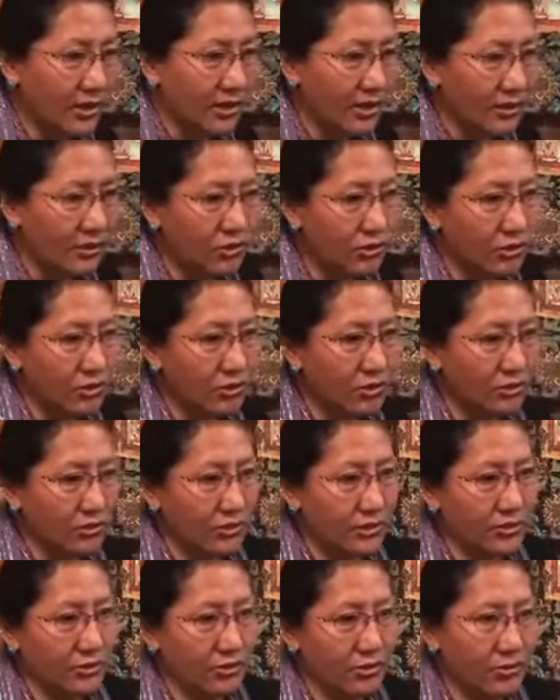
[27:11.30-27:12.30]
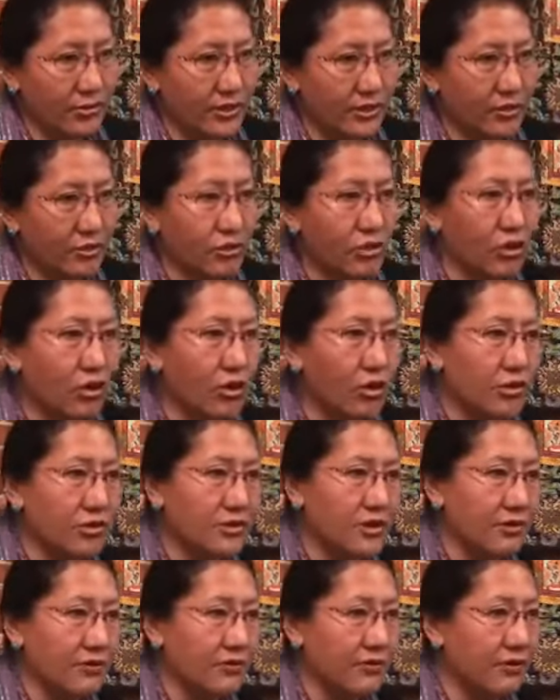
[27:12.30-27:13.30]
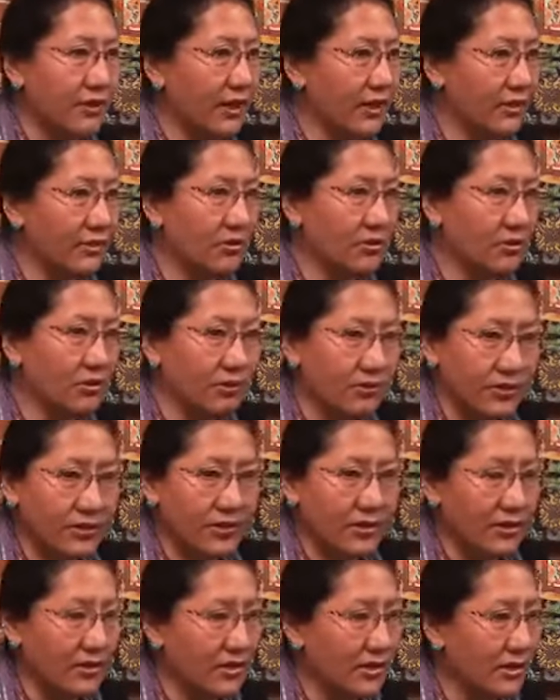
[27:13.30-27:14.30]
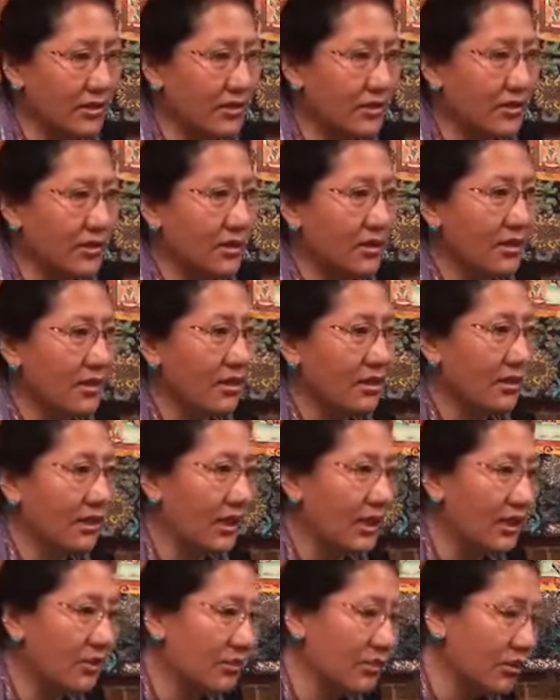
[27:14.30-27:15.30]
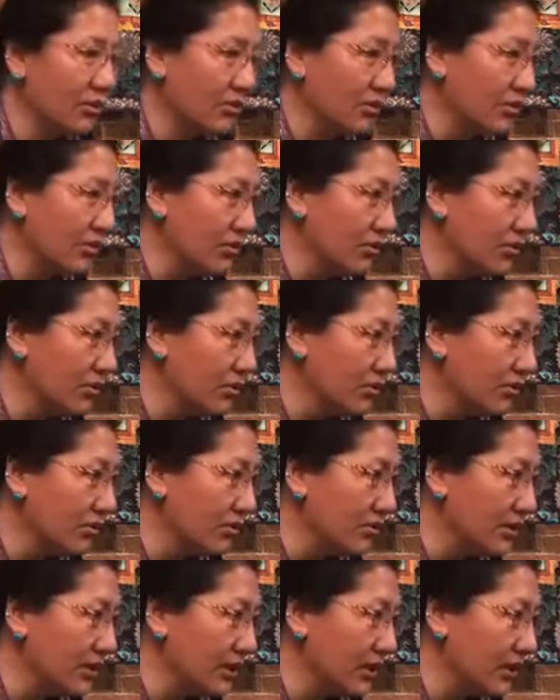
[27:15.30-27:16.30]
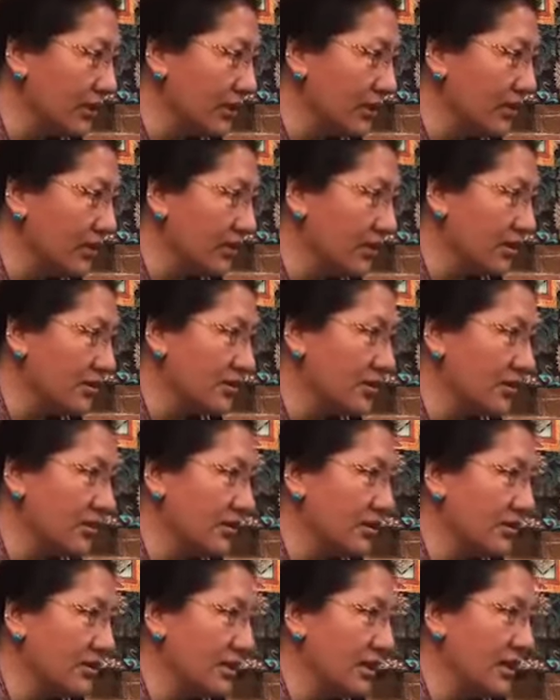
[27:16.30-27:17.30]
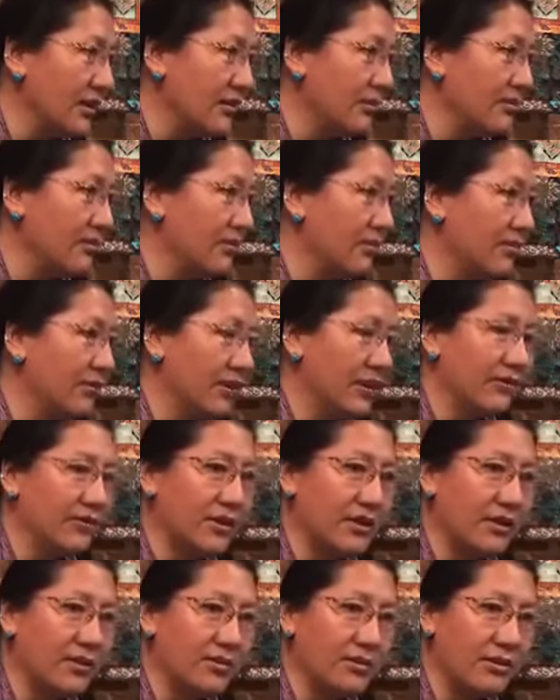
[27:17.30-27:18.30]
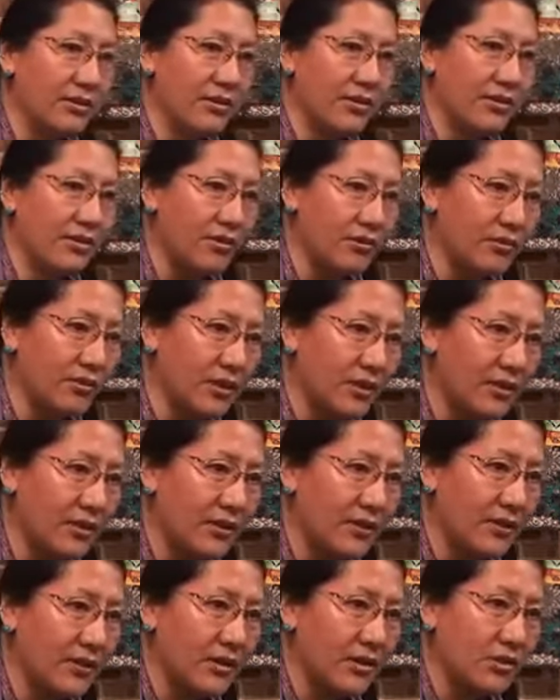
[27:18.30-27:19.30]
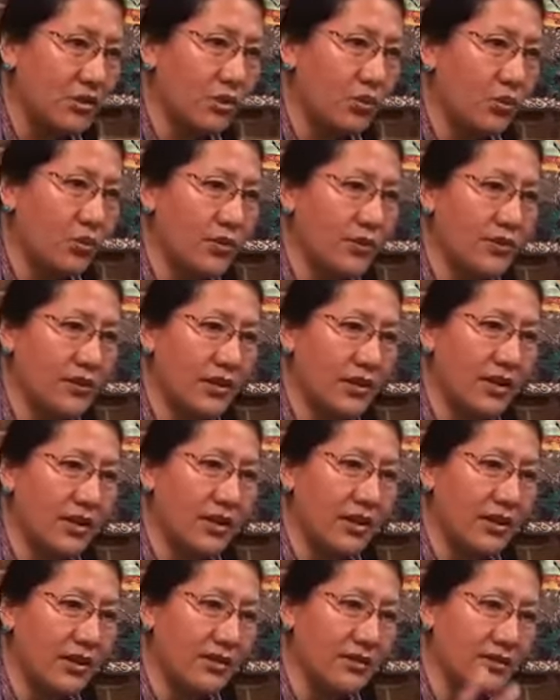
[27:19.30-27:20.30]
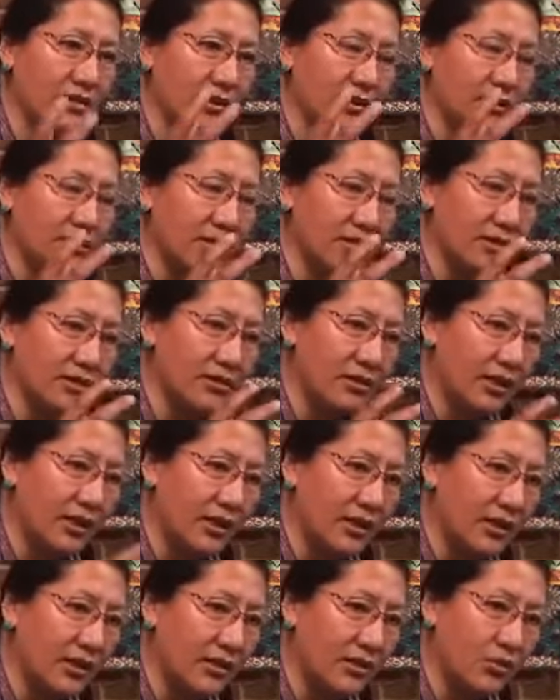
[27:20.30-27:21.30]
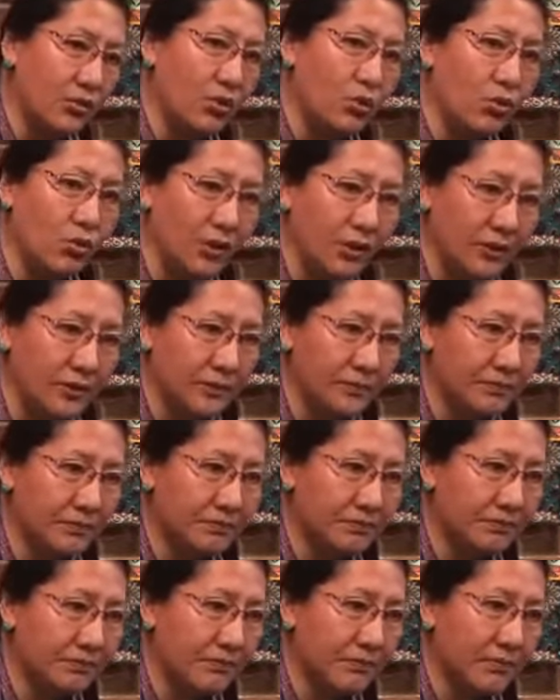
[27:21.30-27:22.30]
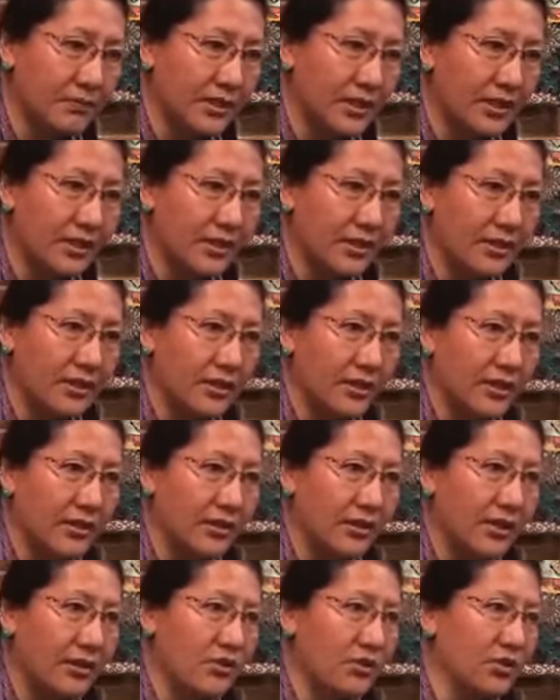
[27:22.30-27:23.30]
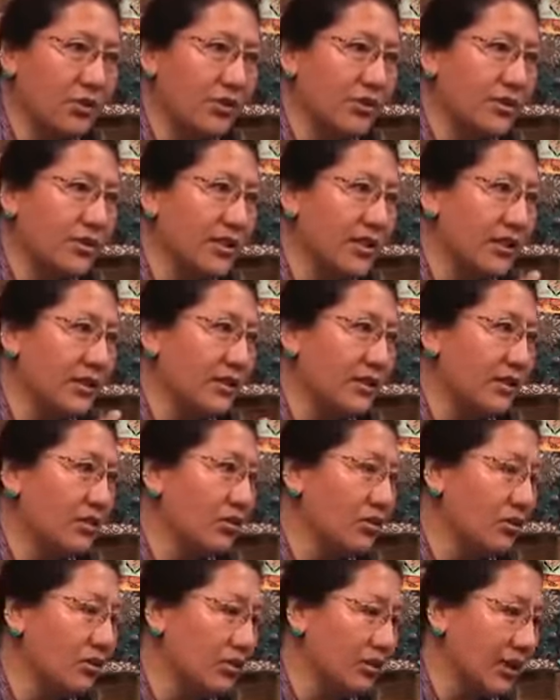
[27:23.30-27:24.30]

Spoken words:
etiology, so like cause effect of the disease, now we don't using this the same five element theory. So we say is that the three dua. They translate, they call